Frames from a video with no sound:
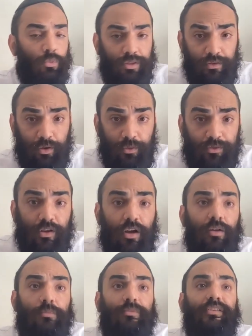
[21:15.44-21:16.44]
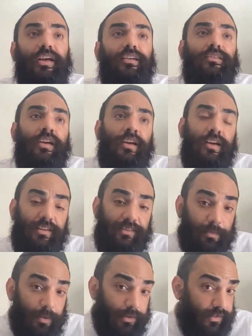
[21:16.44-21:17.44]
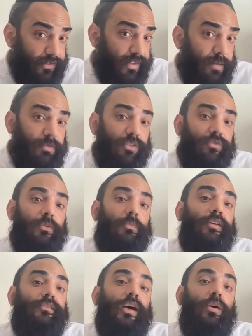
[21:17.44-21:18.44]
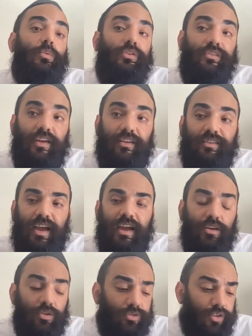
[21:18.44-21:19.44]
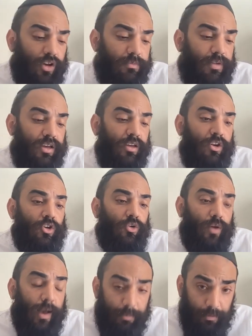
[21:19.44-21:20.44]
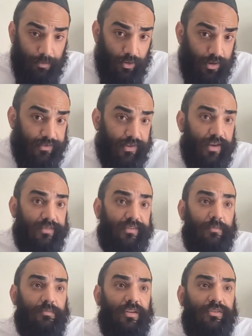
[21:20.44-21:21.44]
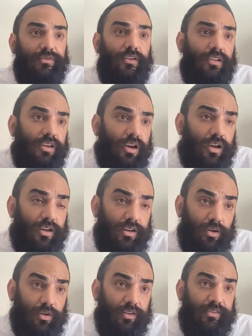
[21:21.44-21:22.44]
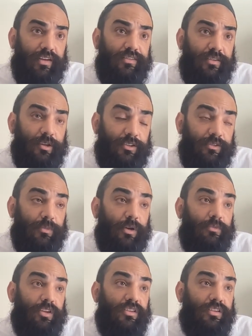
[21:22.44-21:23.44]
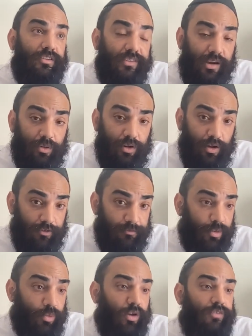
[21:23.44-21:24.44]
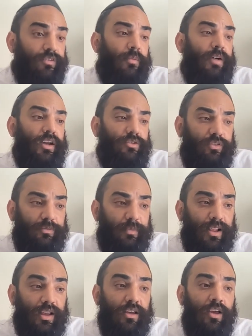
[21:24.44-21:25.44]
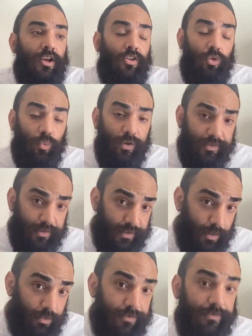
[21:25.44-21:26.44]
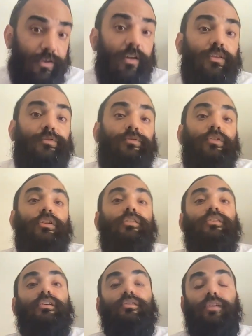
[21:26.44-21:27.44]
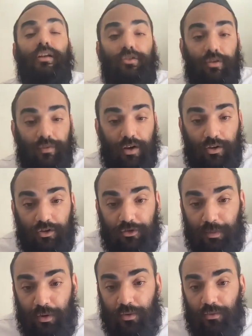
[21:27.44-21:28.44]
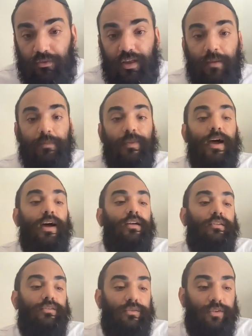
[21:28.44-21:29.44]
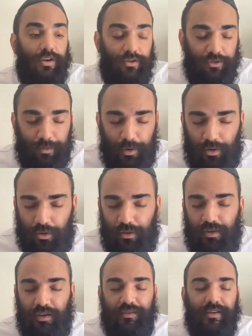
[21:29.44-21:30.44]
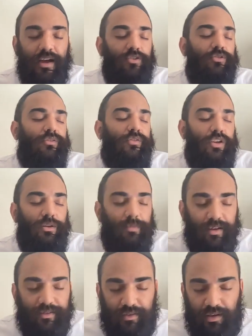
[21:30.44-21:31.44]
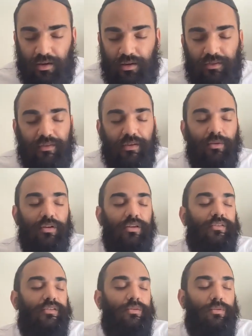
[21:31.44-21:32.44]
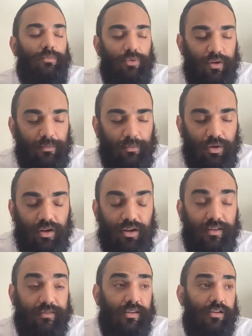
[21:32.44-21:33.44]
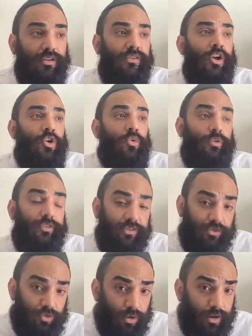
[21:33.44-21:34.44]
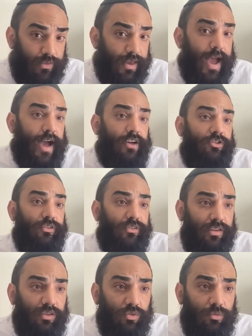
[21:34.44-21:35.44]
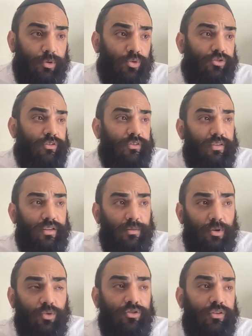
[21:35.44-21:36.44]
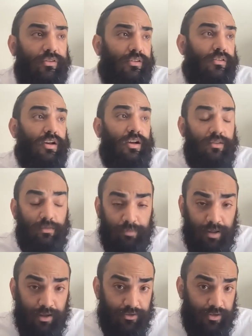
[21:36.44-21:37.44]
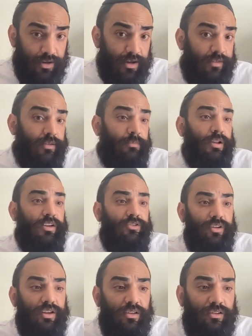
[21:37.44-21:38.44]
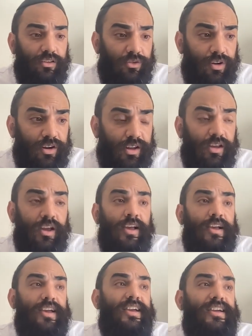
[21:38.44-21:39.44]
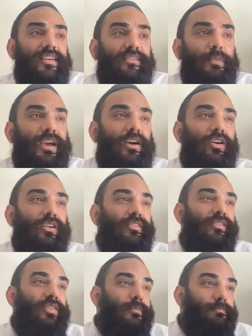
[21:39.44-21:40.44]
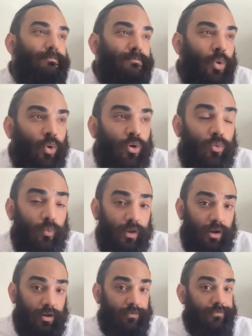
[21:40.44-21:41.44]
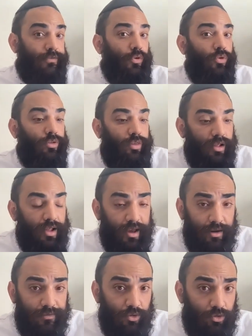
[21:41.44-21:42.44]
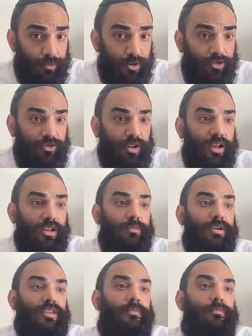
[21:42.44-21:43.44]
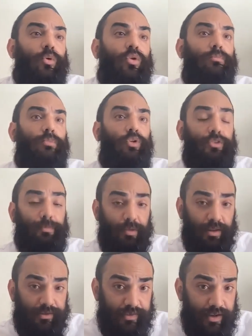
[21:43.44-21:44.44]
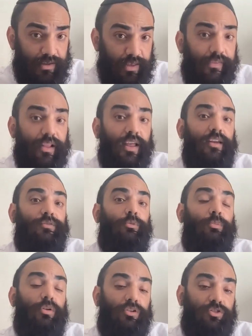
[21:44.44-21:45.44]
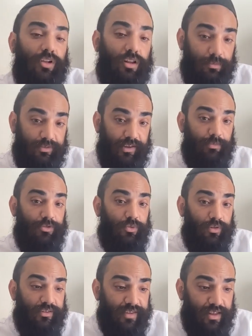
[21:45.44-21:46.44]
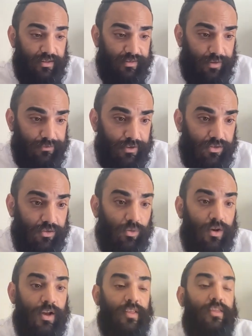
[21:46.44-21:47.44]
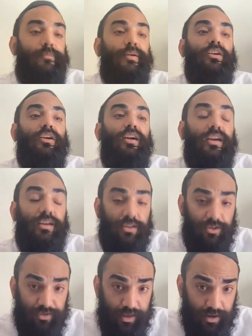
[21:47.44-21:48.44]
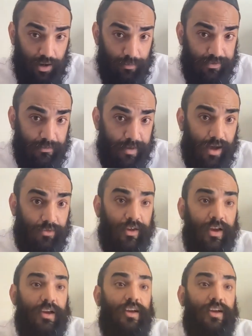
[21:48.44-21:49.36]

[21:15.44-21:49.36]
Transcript: What the Torah's Chacham says is he brings a statement from Chazal which says, "Eino doime rabim ha'isa es mitzvah liyachid ha'isa etzma." In the secret of Beroiv Amahadras Melech, the reason that we find the fullest extension of Hakadosh Baruch Hu's name and the Achdus of Hakadosh Baruch Hu and the Hiskashus of Olam Asiya and Yitzira and Yitzir and Bria and Bria and Atzilus, which is drawing the actions into emotions and the emotions into contemplation and contemplation into unity, is because the more we unfold the light of the Rabbanish Lailam and the more multiplicity that the light of Rabbanish is able to extend itself into, the bigger chiddush that comes about.